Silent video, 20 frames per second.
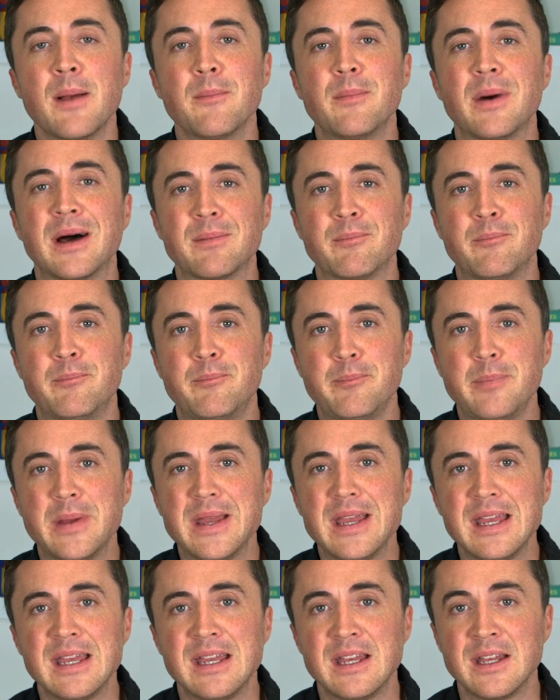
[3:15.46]
but
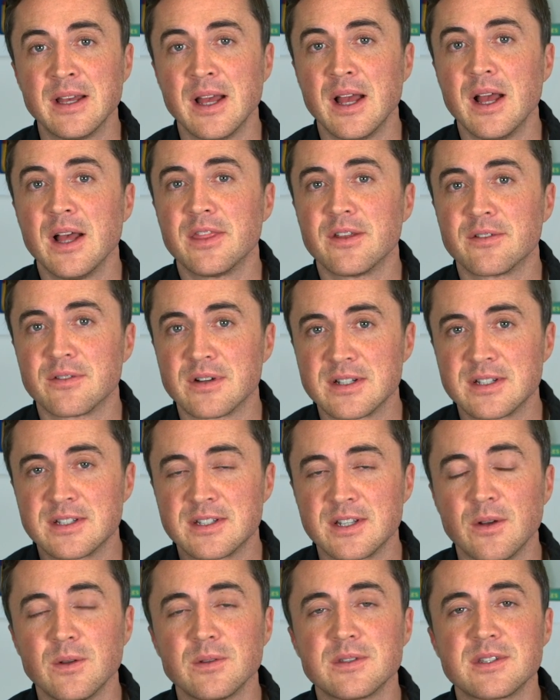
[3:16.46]
B, the
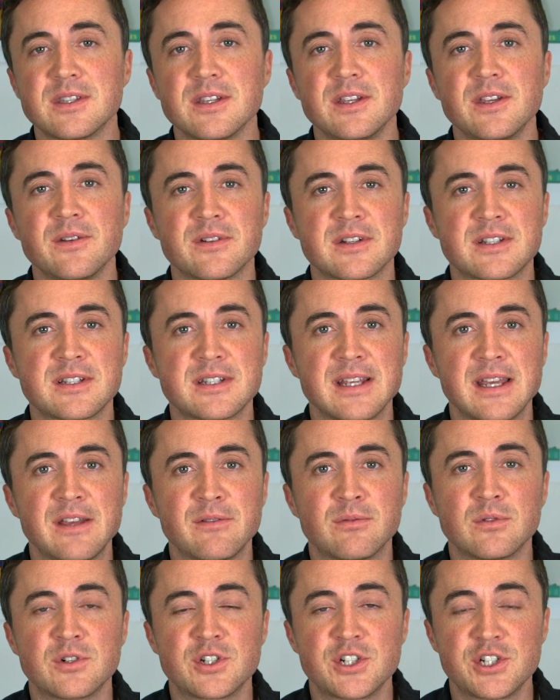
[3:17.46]
results that you receive
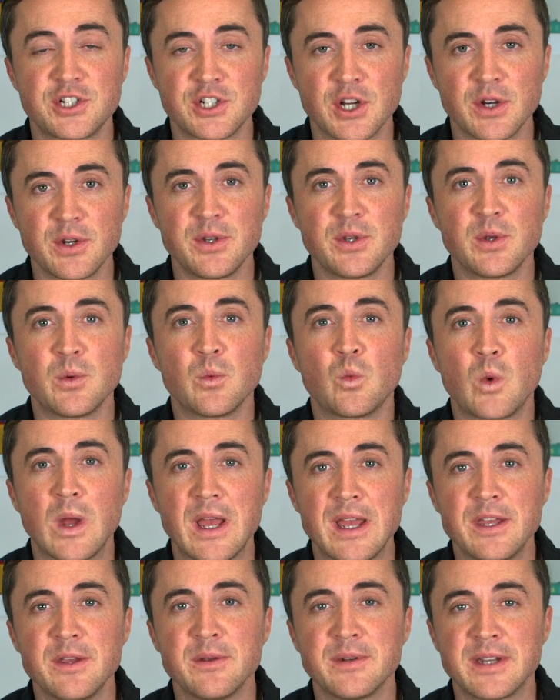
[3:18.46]
will show you where
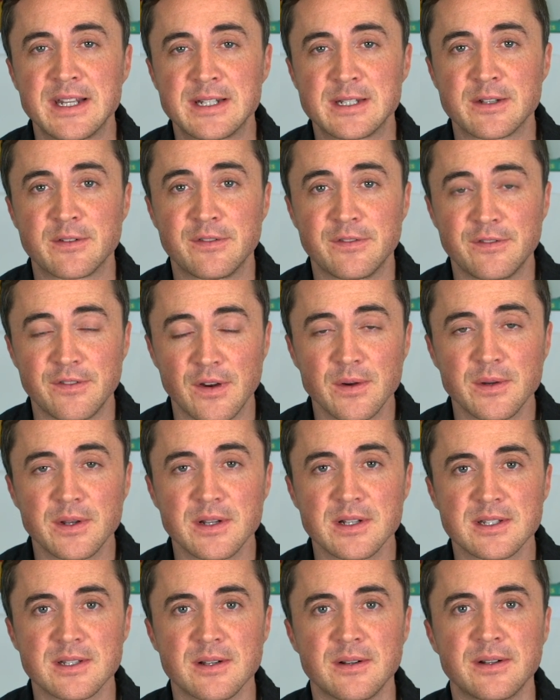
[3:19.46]
you need to
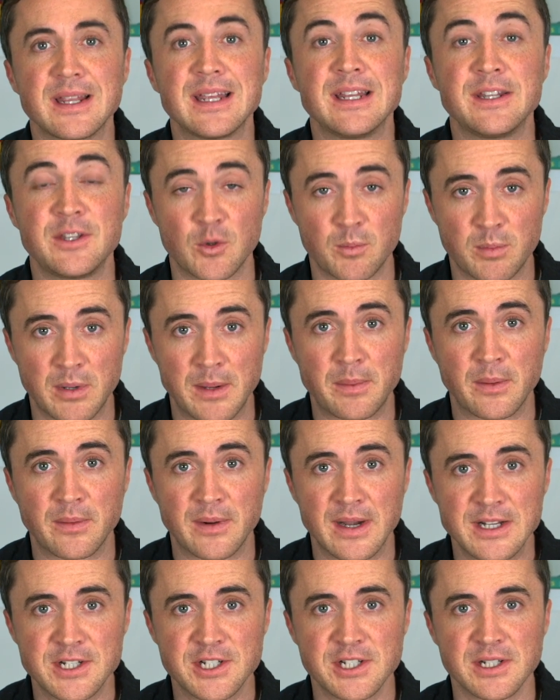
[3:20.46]
focus on in your
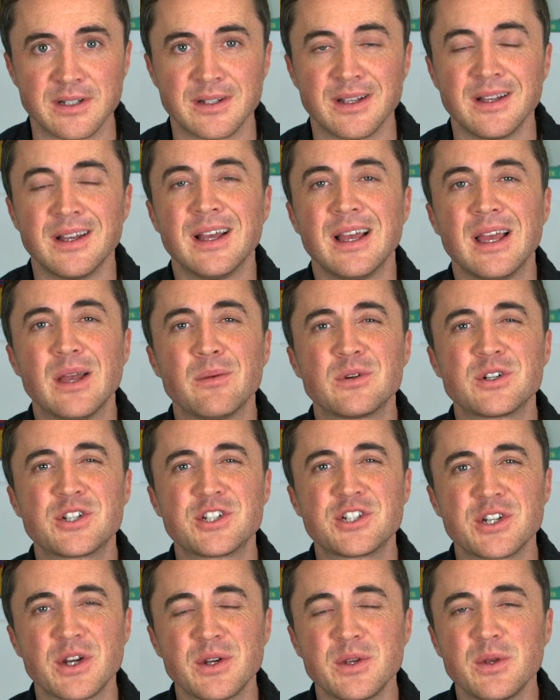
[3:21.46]
preparation. It will
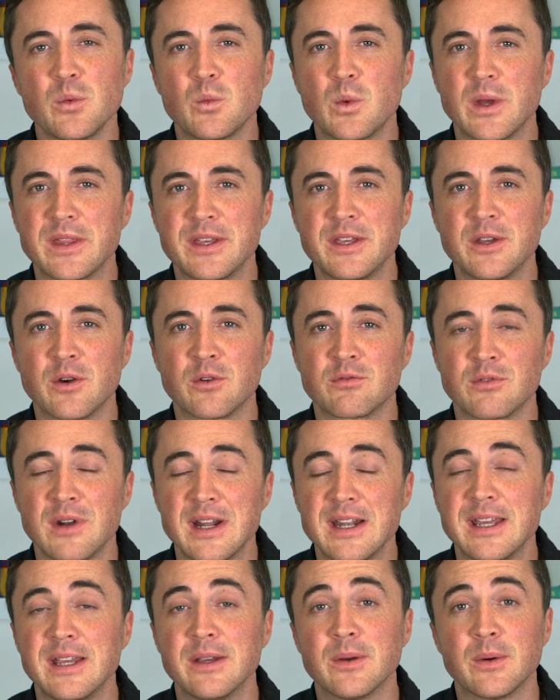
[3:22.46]
show you whether you're
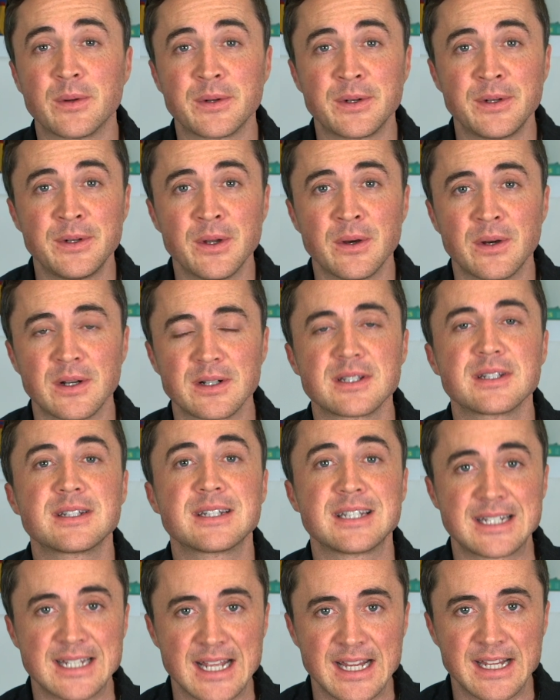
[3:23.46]
ready or not
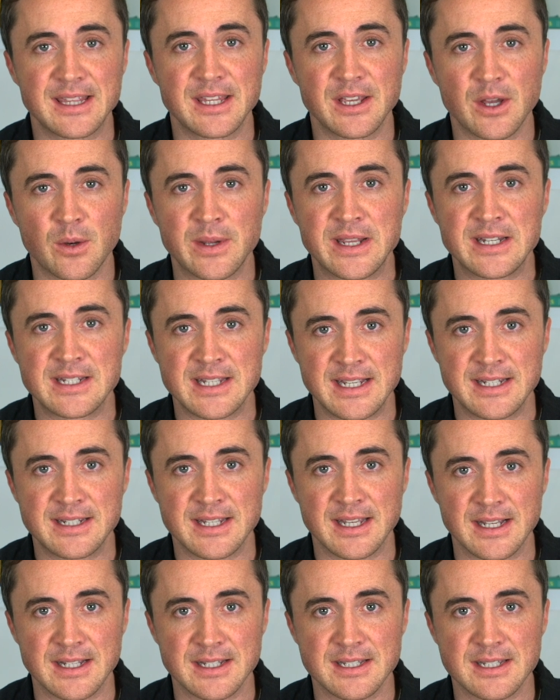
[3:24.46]
to take the OET
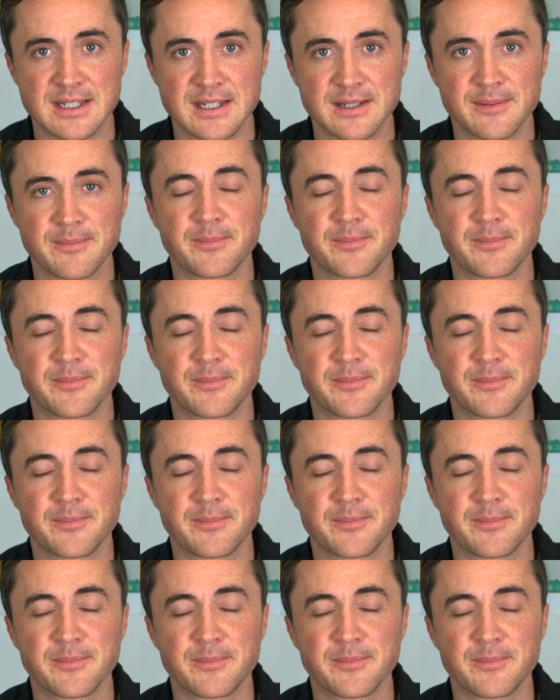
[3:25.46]
test.